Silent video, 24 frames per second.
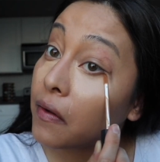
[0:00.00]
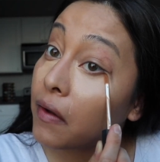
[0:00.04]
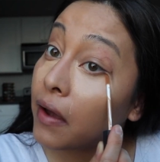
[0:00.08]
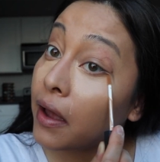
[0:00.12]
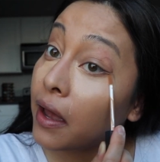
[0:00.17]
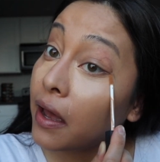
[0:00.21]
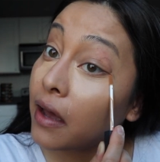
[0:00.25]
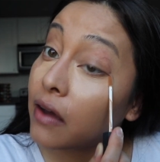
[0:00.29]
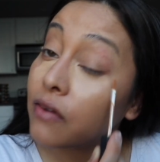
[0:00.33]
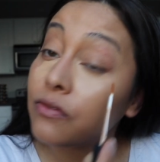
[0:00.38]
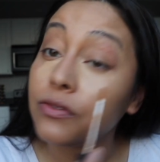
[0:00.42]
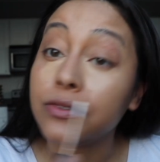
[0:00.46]
I
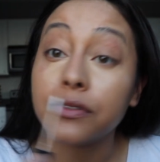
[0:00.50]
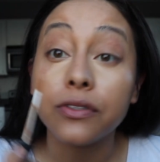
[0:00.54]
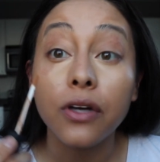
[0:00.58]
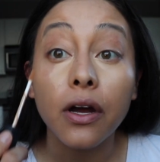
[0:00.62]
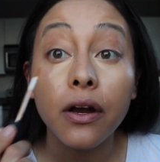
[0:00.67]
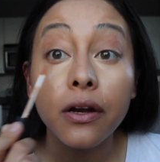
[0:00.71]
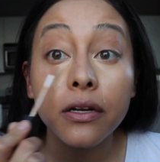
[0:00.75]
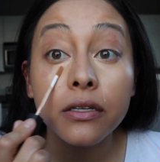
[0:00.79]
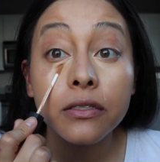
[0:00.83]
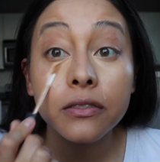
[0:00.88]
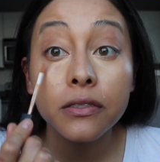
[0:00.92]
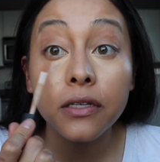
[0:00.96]
have
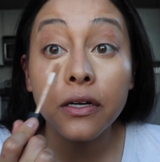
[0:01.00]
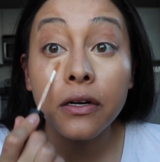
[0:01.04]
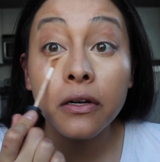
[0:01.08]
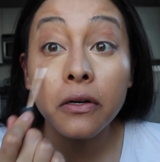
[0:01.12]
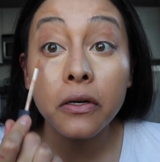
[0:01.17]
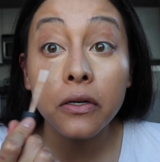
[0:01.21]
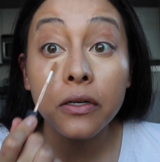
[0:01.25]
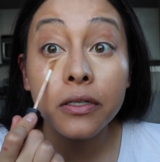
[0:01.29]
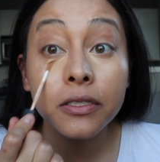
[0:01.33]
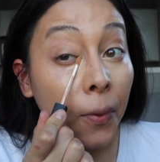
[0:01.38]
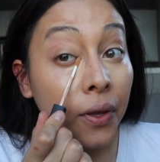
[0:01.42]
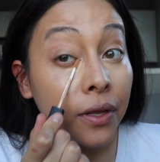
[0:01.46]
dark
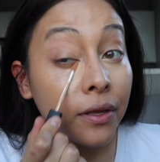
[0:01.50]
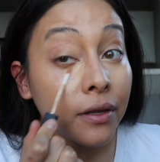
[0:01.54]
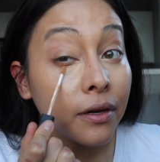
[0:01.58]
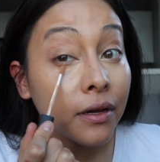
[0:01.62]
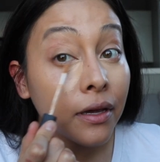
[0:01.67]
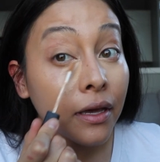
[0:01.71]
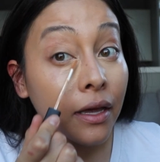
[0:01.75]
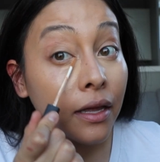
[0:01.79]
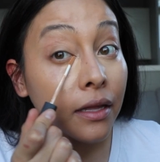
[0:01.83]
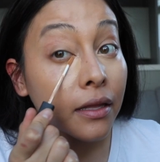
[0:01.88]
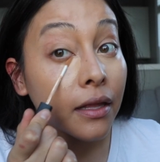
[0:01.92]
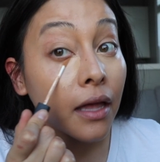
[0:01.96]
circles. I need
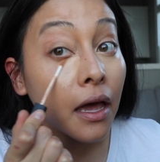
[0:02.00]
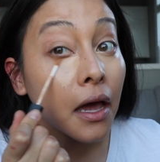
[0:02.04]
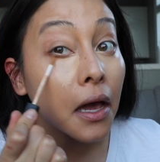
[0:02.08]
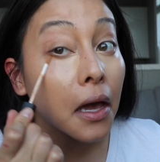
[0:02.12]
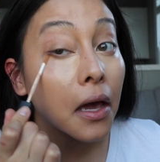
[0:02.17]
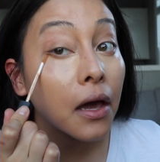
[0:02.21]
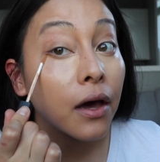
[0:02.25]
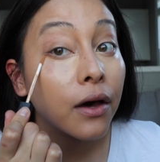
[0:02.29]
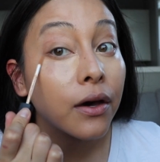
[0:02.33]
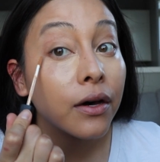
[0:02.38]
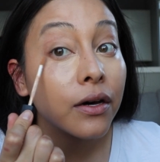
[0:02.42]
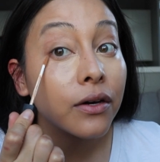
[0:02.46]
to get
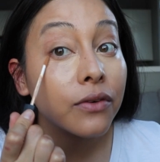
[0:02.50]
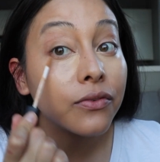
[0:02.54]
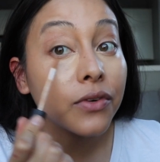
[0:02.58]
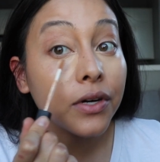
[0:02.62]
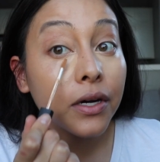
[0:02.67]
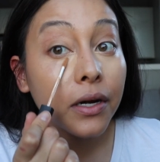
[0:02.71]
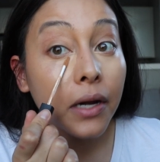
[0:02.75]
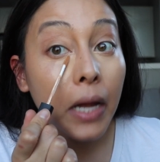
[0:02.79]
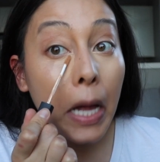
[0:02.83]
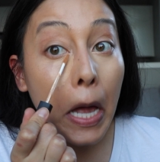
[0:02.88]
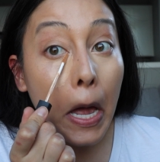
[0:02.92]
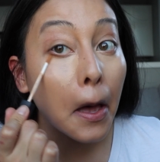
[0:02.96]
that
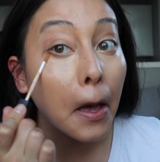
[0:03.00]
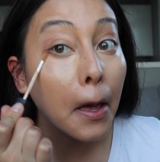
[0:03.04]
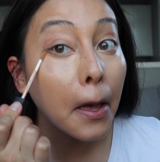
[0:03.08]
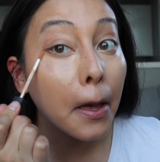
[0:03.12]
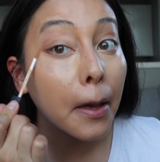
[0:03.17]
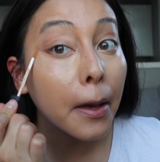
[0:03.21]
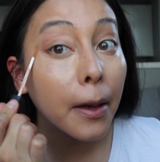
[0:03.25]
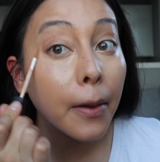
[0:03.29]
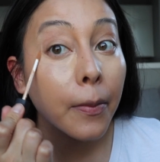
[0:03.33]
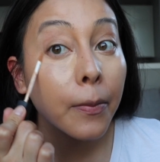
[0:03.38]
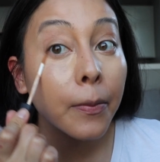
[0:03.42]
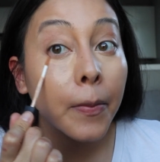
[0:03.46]
covered
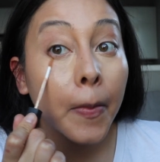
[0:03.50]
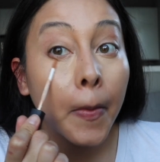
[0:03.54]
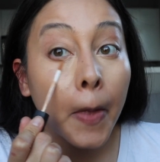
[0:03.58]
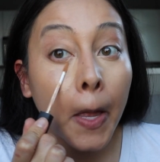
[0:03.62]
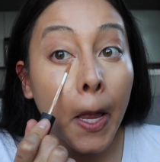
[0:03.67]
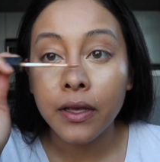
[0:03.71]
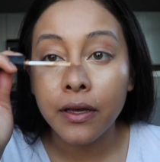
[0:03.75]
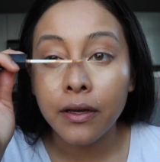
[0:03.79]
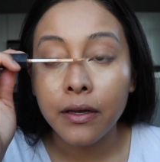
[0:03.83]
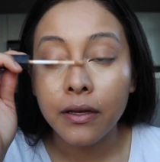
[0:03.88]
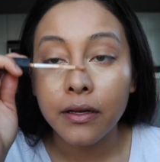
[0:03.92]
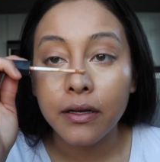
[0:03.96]
up.
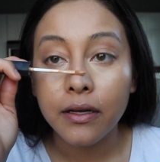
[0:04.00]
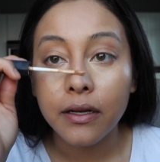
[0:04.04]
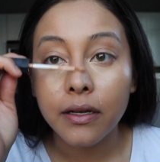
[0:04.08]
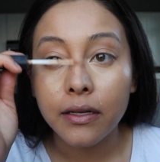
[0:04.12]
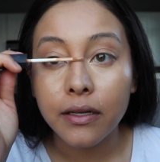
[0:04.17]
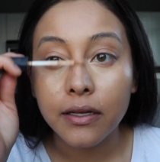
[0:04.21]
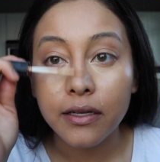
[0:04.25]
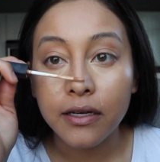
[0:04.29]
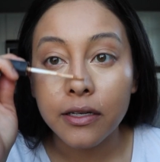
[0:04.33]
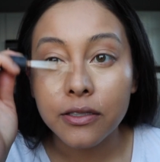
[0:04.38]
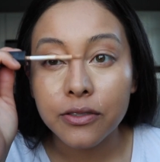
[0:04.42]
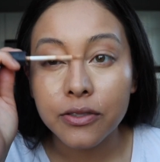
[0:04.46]

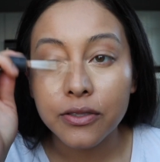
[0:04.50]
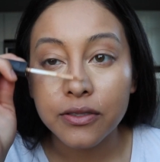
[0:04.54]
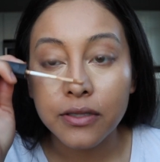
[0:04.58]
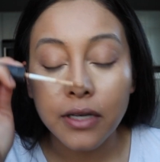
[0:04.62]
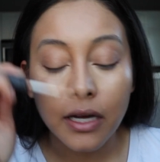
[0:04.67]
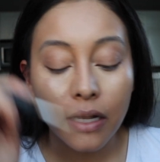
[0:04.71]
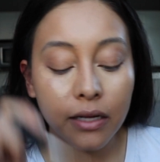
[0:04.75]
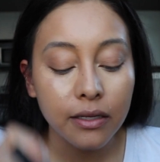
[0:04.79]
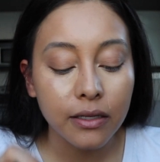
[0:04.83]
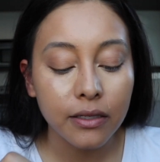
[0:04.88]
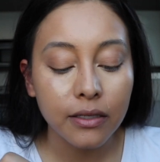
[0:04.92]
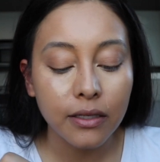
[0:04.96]
And I like to
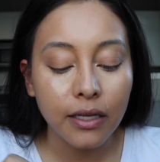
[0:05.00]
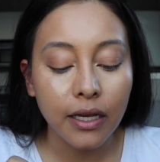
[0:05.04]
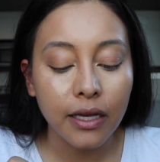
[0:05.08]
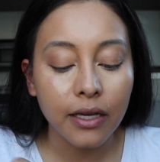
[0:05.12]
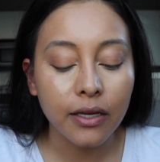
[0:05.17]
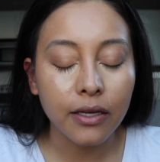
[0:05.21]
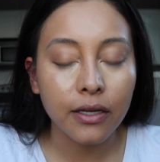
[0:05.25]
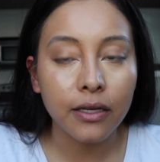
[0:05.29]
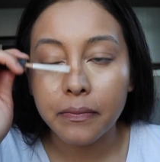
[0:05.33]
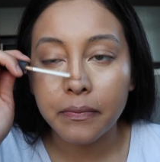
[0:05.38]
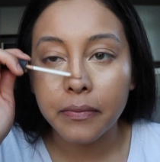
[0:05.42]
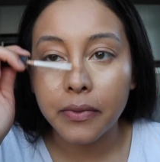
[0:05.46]
kind of
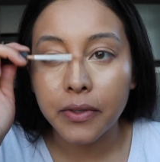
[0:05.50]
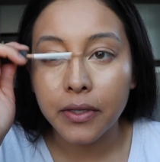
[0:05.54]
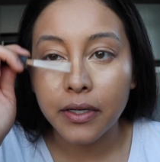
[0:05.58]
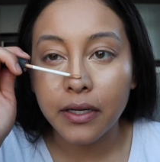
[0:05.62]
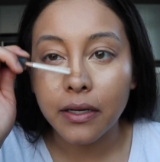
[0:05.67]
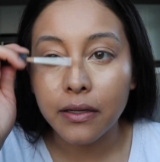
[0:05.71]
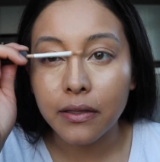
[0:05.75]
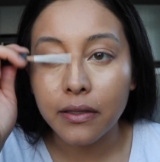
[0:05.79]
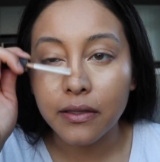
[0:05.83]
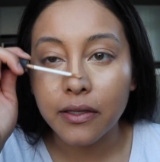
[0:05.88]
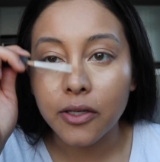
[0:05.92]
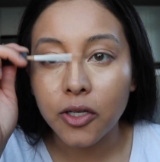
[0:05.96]
like put
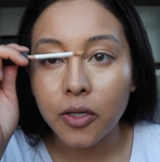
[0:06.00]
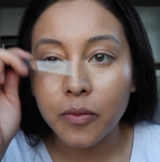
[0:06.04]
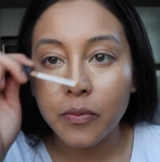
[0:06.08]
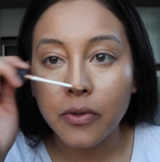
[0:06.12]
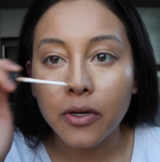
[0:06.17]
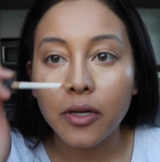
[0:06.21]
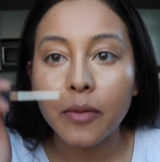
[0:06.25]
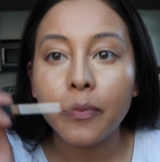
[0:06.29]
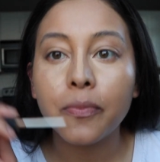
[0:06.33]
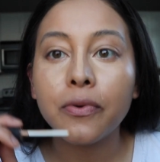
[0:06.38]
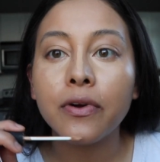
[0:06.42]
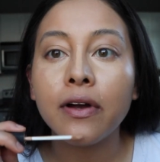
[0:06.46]
a little
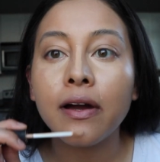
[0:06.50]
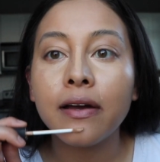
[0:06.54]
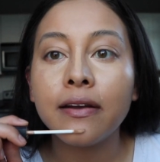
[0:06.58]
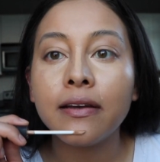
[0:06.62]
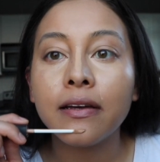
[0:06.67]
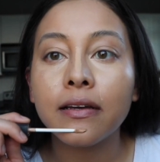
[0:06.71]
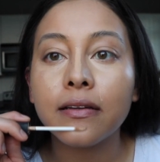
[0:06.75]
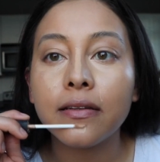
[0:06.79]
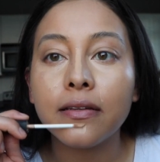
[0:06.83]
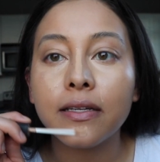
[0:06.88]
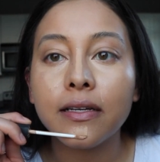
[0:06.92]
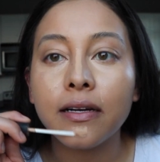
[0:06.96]
bit of
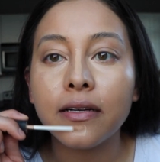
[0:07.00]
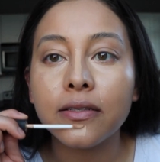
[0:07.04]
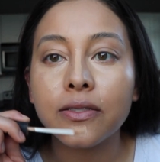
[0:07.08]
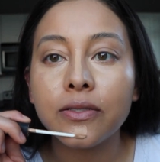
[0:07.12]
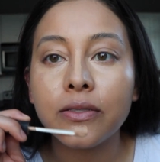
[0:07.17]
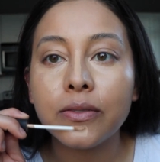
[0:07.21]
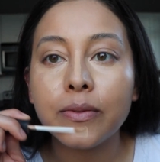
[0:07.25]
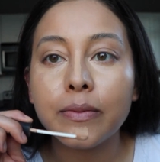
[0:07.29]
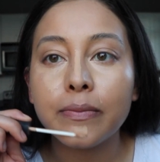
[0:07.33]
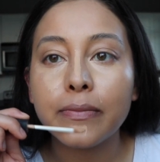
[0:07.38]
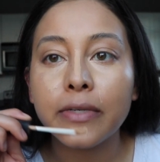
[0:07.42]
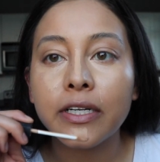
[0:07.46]
product, not
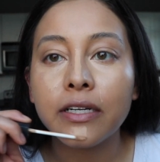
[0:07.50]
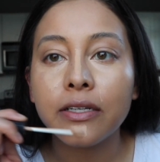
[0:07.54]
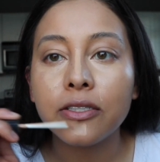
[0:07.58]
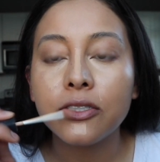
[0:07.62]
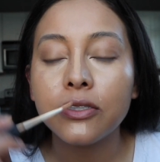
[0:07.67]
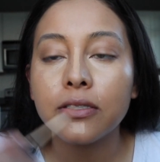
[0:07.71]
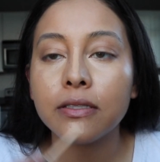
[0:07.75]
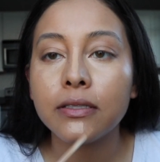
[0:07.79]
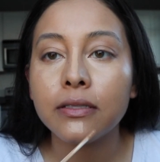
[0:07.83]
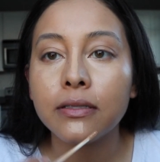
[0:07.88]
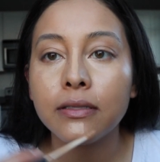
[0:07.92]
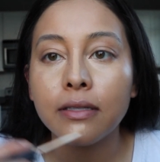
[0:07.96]
too
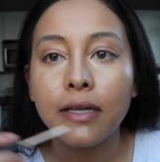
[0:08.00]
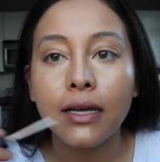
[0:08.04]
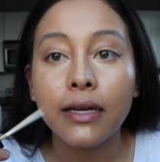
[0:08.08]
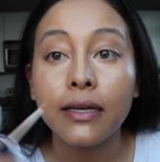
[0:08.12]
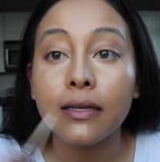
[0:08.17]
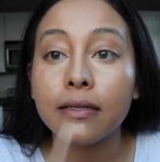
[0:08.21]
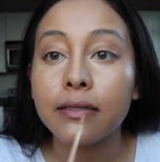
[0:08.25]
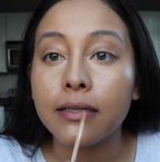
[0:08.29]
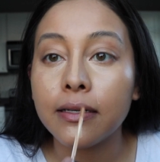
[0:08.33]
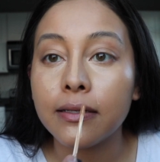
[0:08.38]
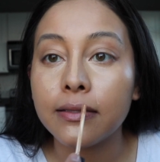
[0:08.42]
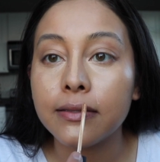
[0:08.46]
much,
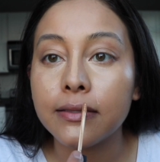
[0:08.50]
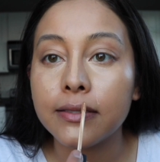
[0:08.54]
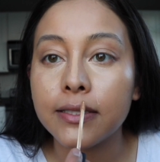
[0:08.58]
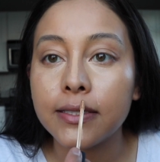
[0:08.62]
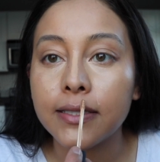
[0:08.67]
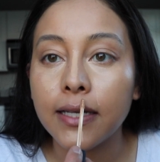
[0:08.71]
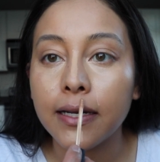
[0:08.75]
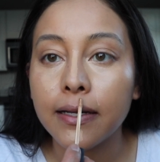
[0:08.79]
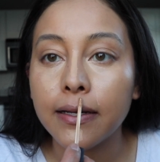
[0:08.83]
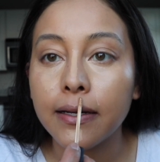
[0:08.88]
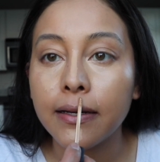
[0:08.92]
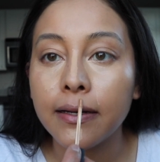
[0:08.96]
like down the
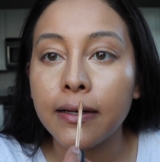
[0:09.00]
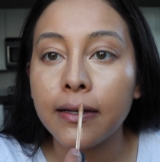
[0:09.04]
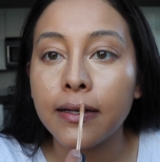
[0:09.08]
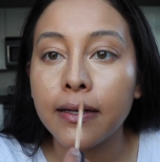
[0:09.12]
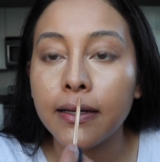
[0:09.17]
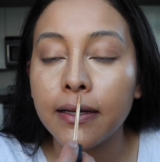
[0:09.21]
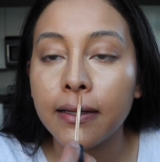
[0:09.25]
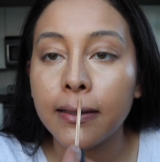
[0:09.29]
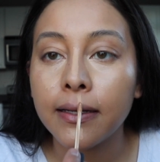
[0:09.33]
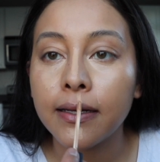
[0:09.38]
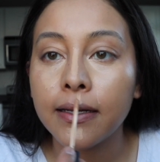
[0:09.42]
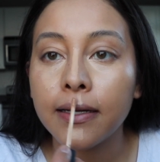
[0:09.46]
center,
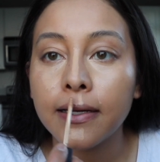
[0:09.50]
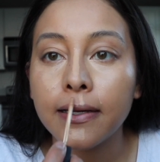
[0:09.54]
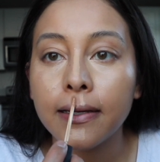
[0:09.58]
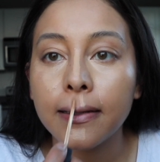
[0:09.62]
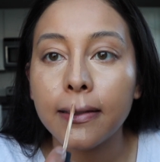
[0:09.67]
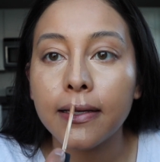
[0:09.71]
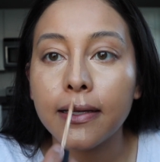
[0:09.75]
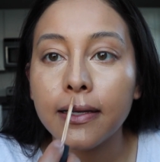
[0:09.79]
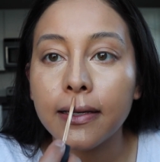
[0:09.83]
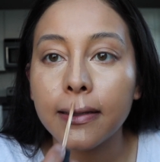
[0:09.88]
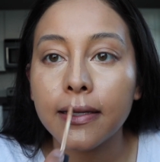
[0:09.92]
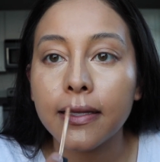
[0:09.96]

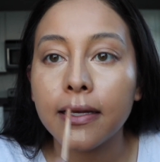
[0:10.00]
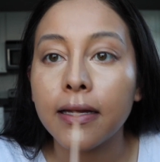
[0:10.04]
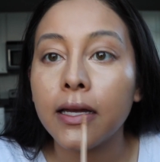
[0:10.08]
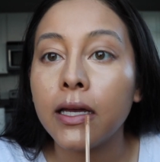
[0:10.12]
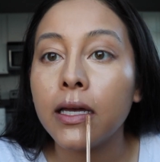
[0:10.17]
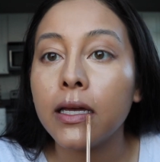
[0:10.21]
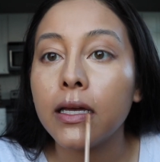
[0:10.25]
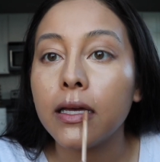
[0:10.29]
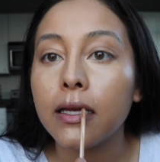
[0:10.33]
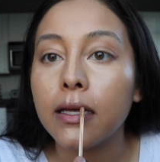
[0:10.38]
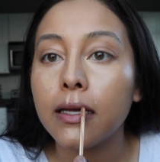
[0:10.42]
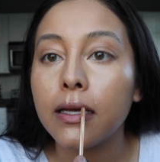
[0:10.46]
like
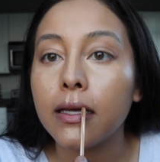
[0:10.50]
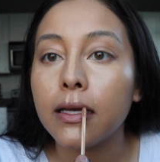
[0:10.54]
that.